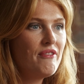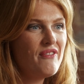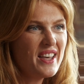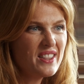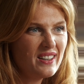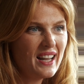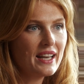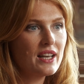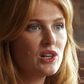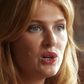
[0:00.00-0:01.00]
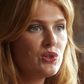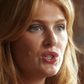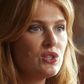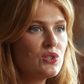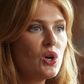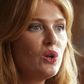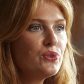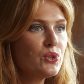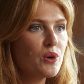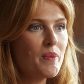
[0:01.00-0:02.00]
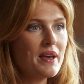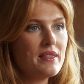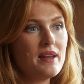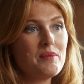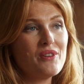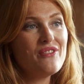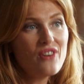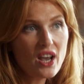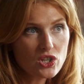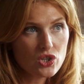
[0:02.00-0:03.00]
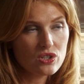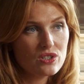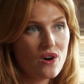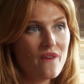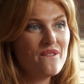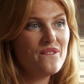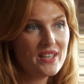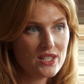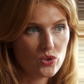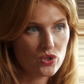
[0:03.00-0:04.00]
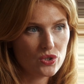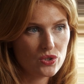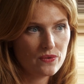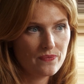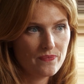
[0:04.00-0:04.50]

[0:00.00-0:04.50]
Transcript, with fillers: feather-like inclusions also go by the name of fractures or fissures.